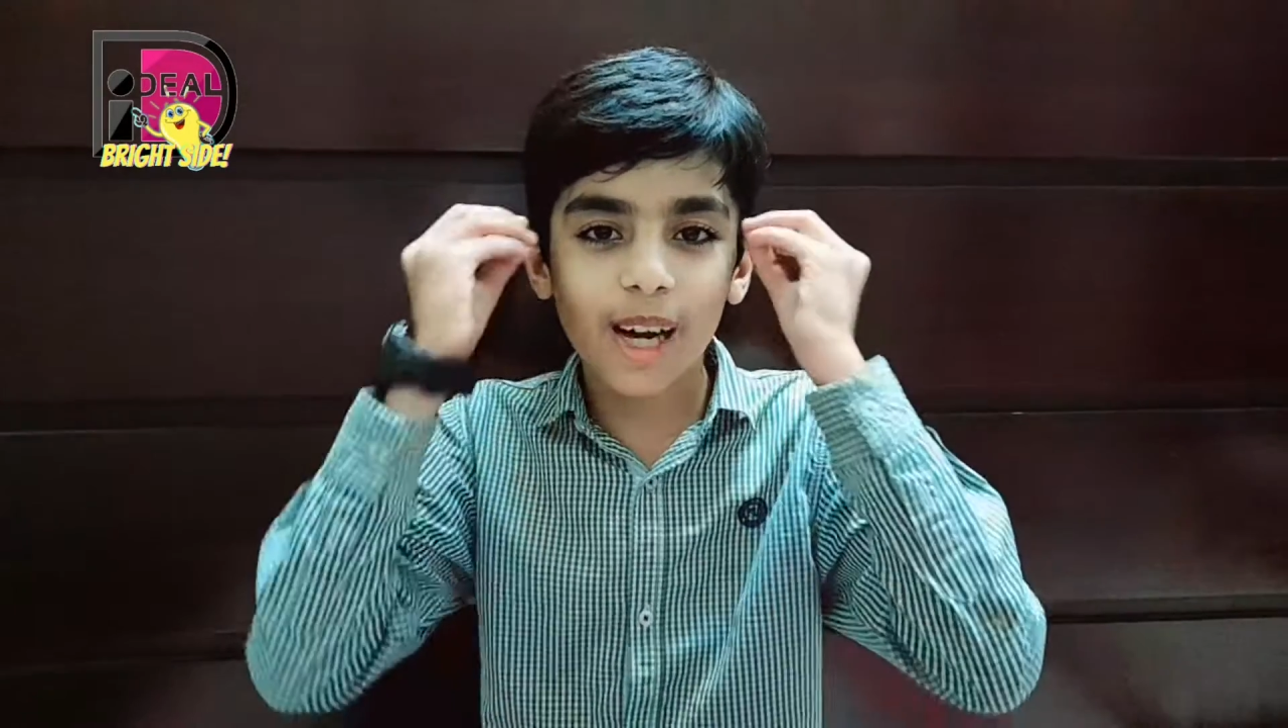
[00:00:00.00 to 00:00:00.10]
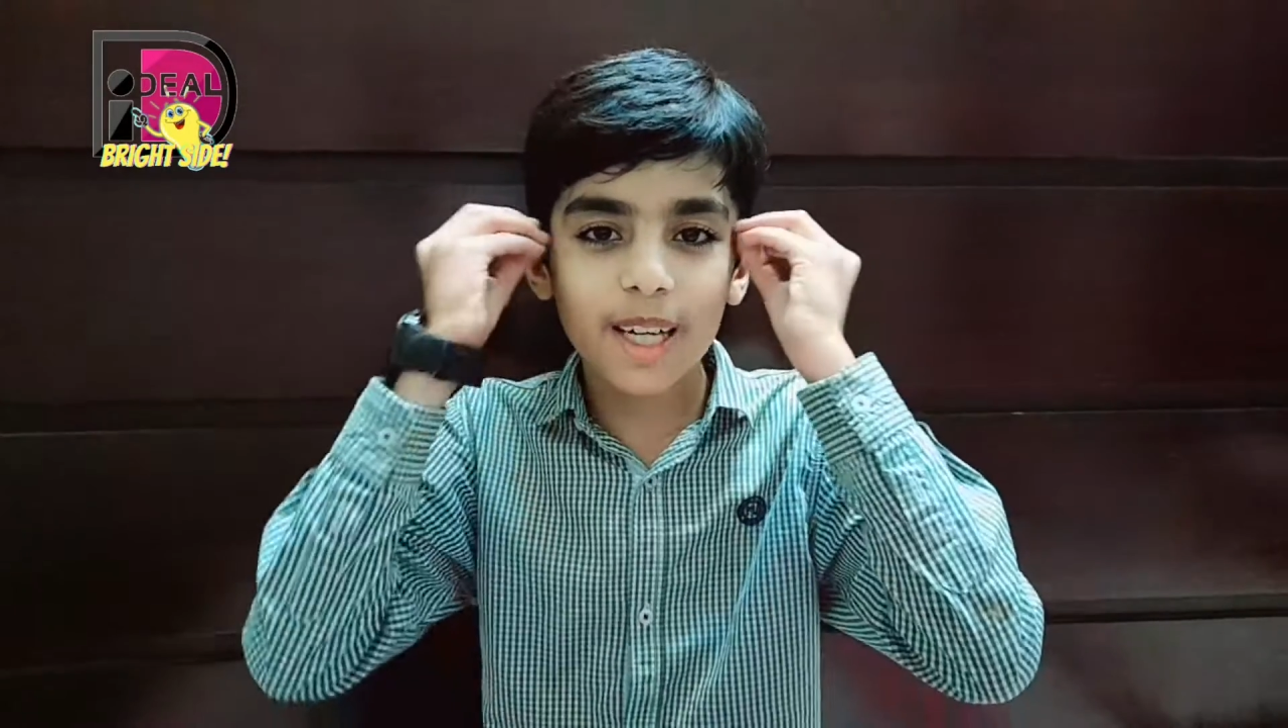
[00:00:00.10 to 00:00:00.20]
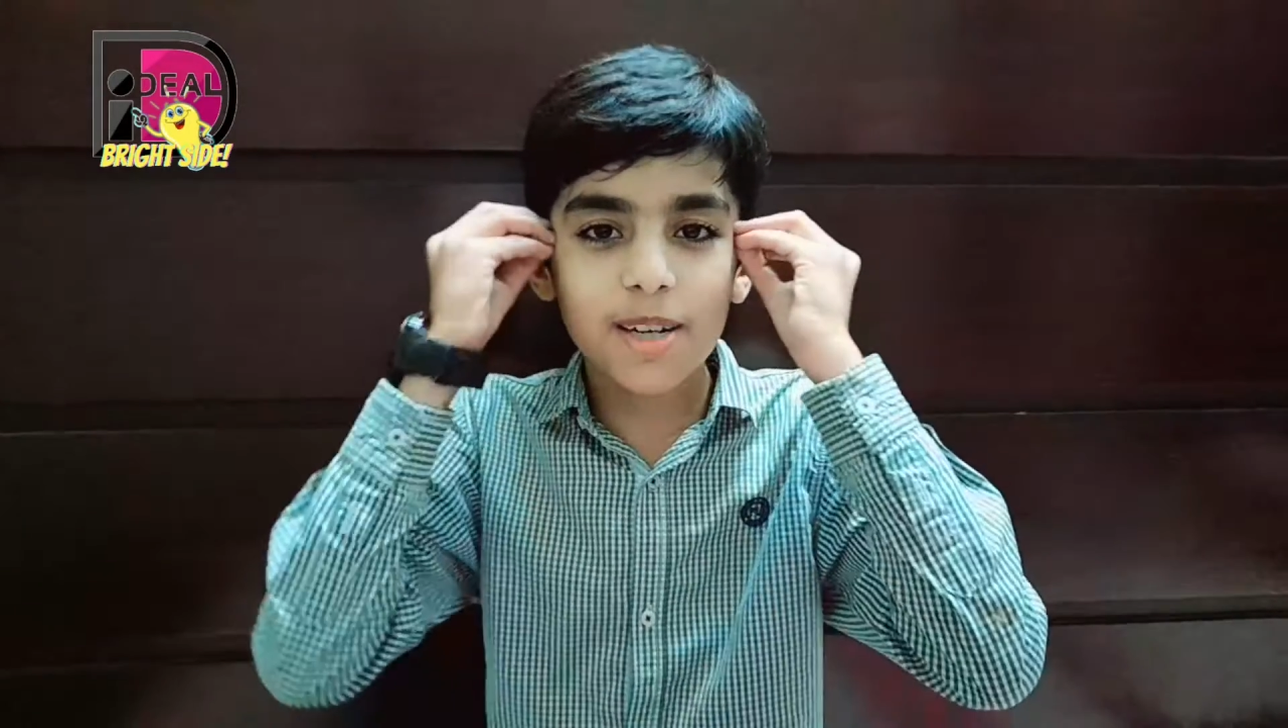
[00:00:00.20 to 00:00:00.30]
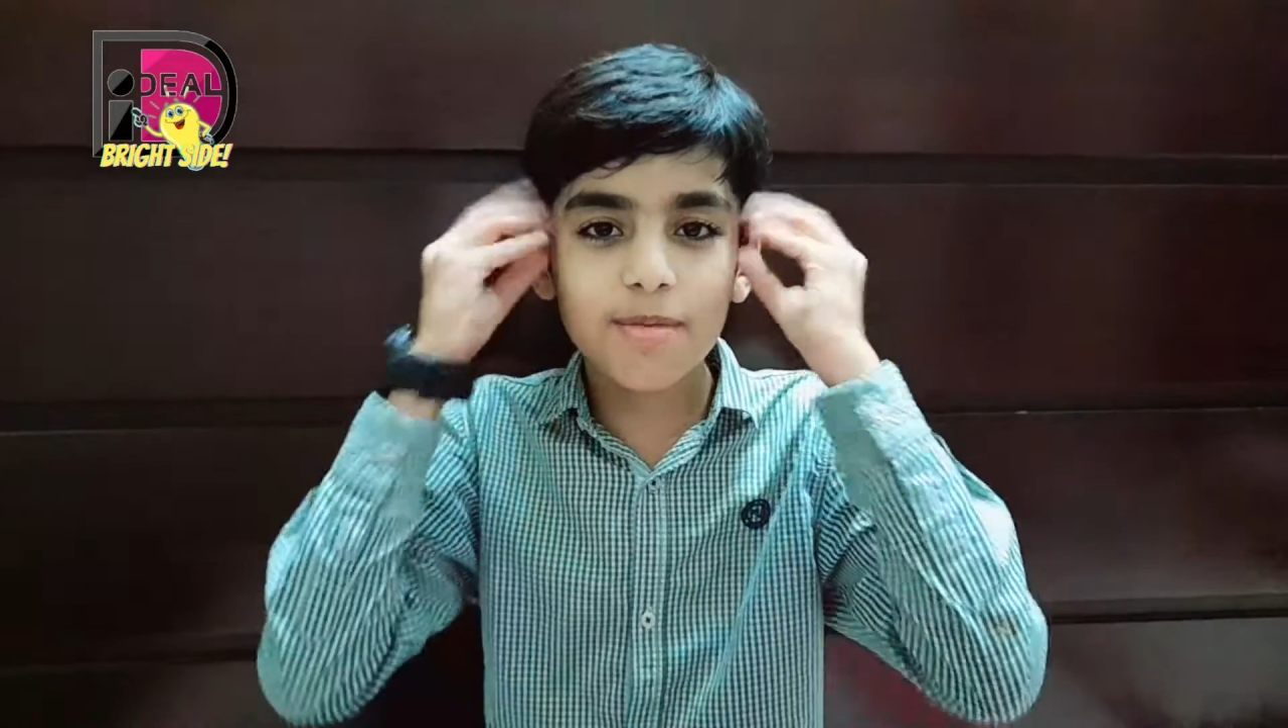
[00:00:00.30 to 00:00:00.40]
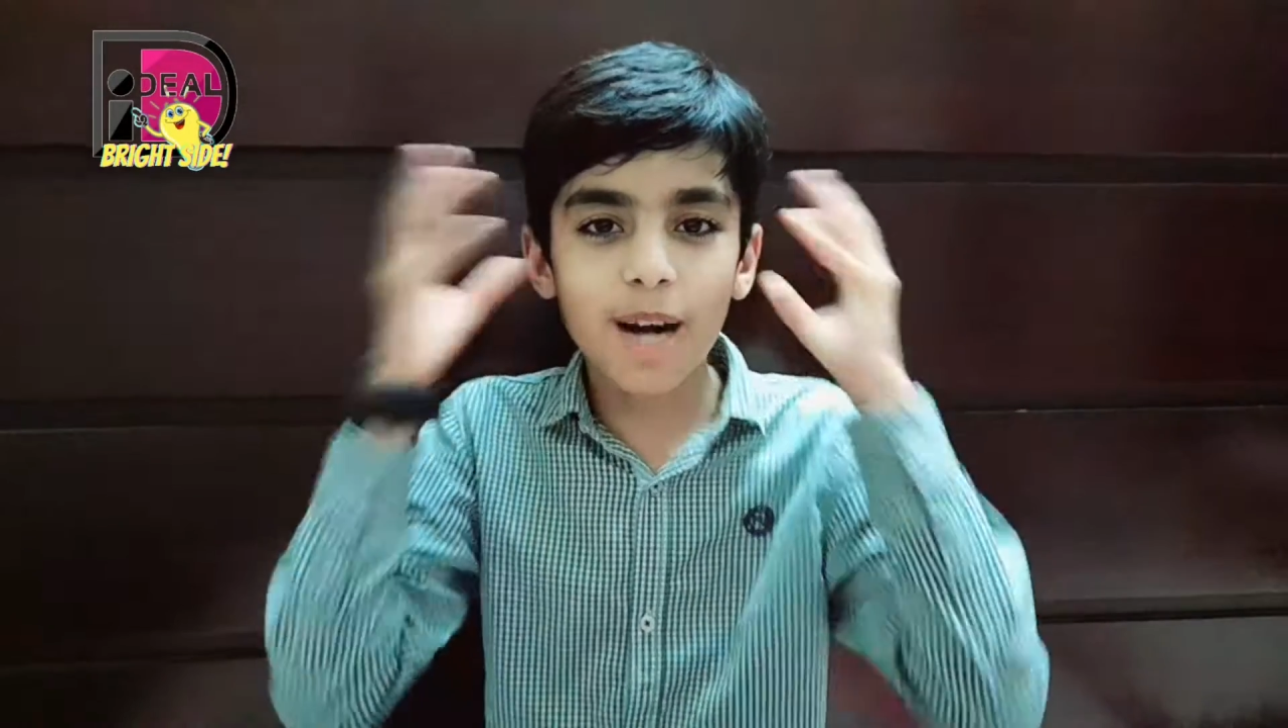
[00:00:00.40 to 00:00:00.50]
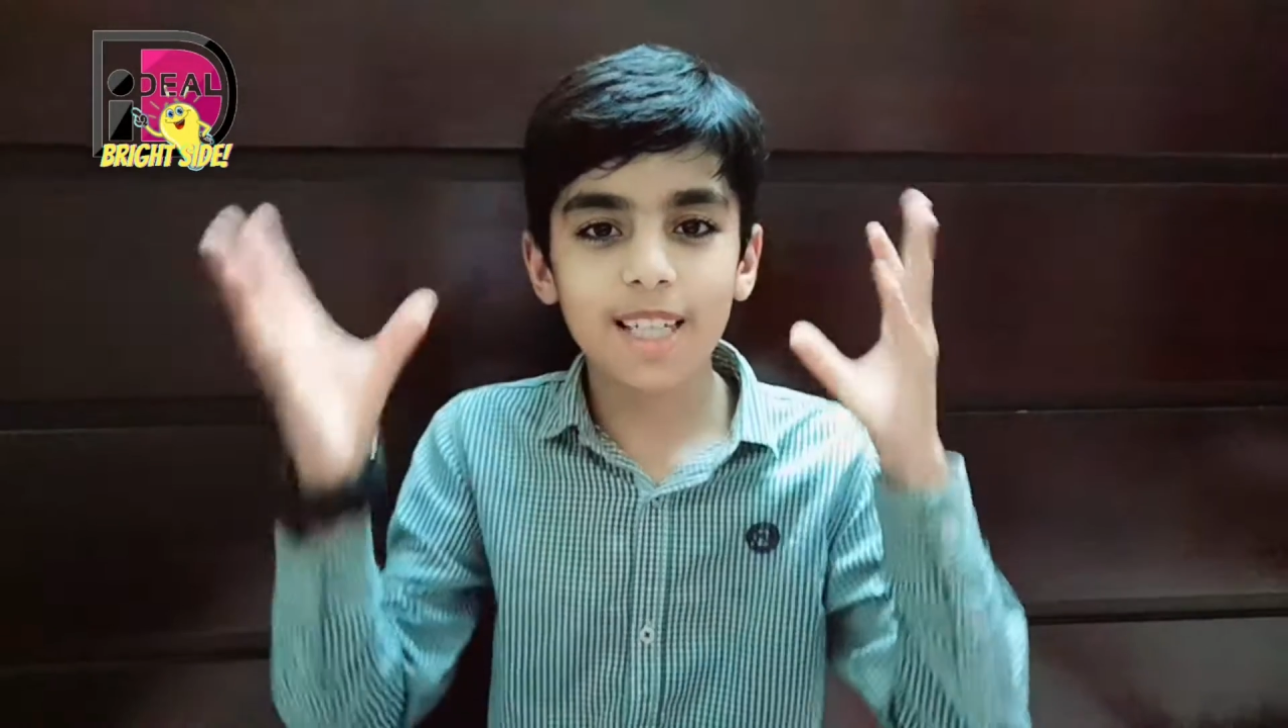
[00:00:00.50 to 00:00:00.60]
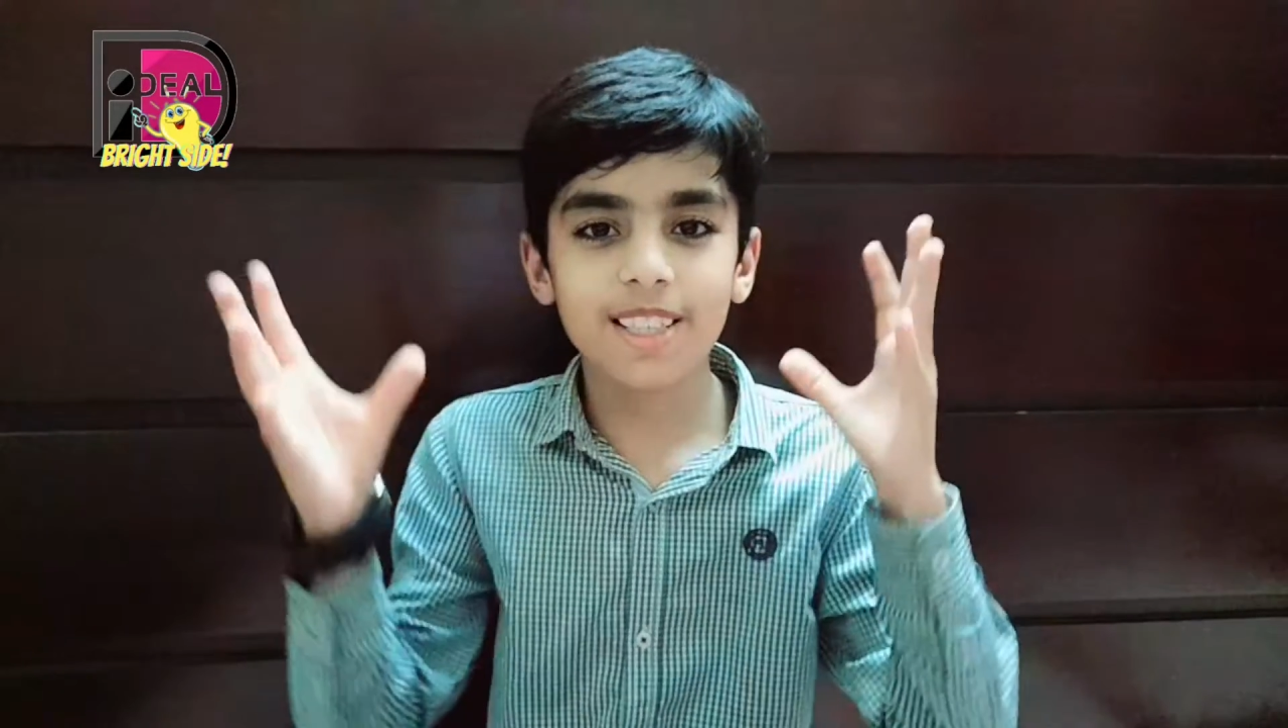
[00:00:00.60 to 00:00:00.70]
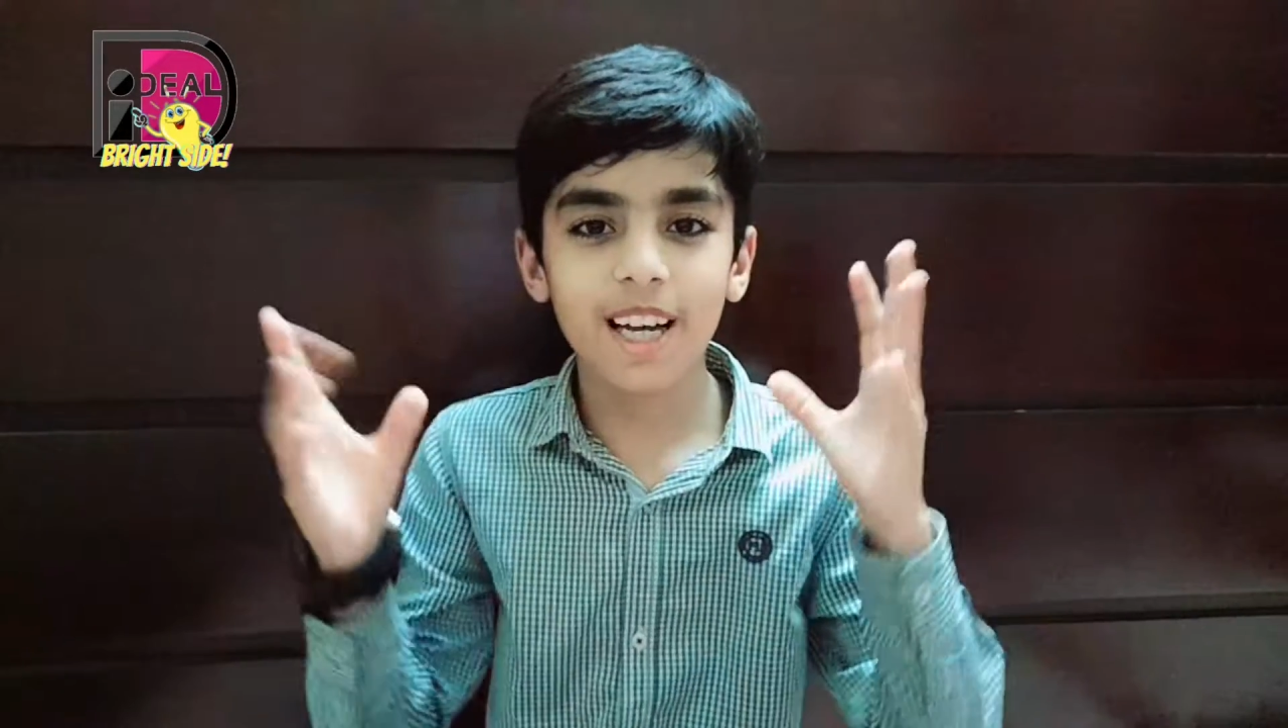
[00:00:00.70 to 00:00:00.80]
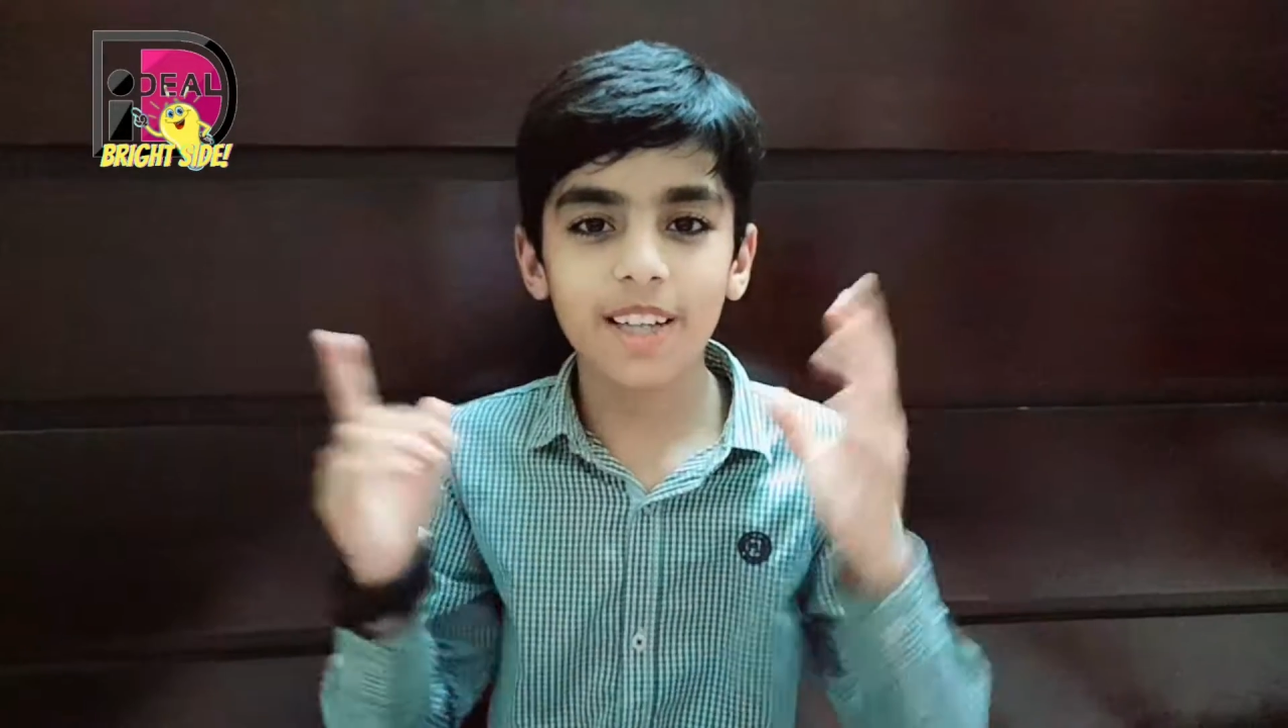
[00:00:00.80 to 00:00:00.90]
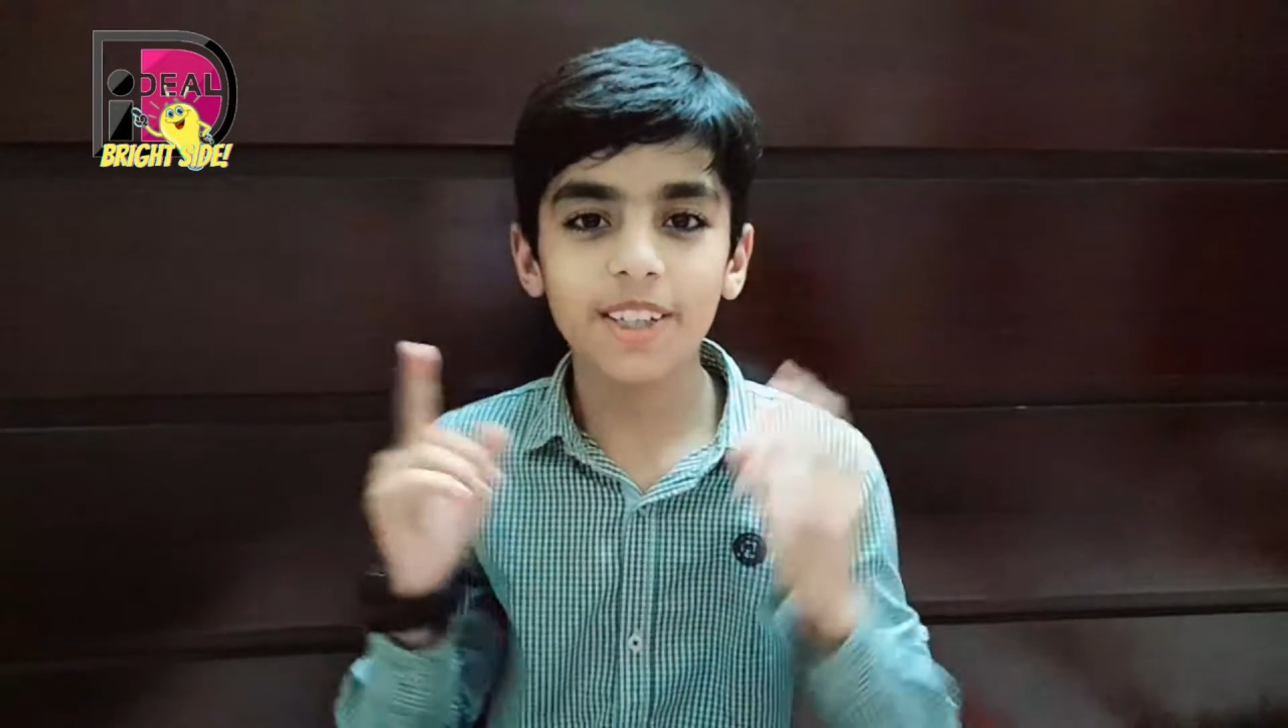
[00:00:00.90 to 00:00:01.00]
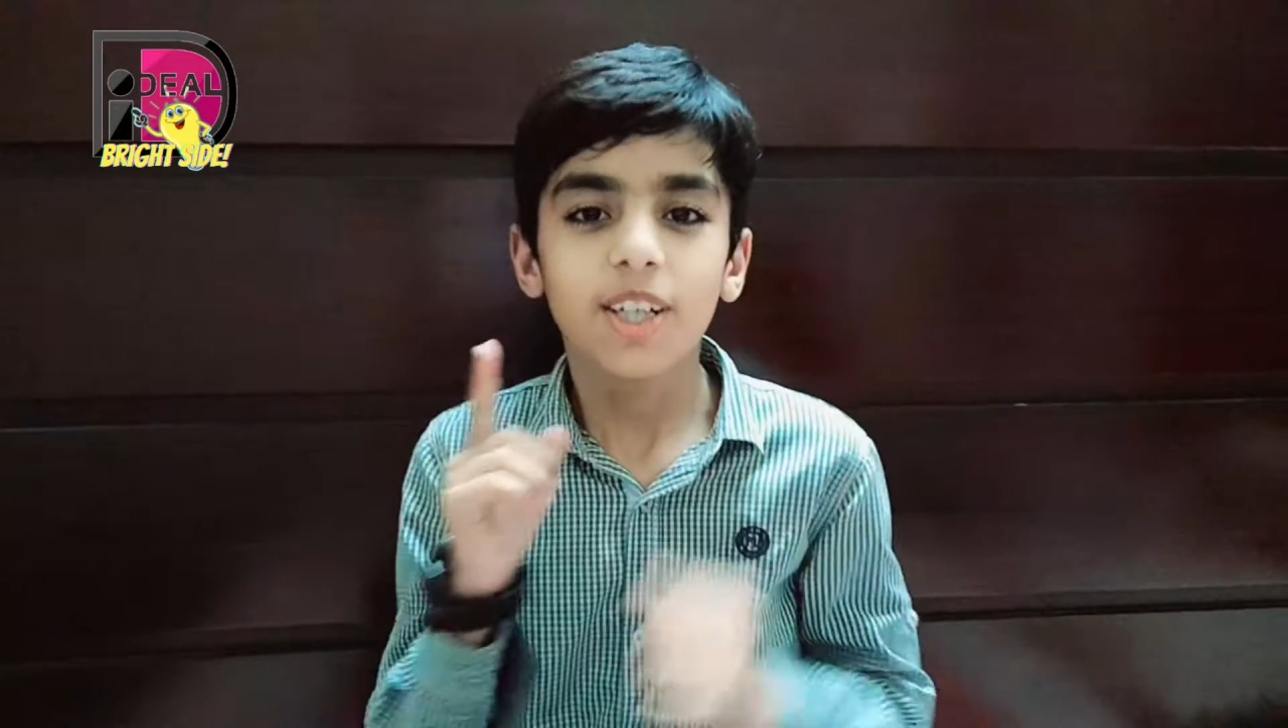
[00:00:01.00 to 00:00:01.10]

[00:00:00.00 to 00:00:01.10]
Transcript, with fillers: Ideal Bright Side.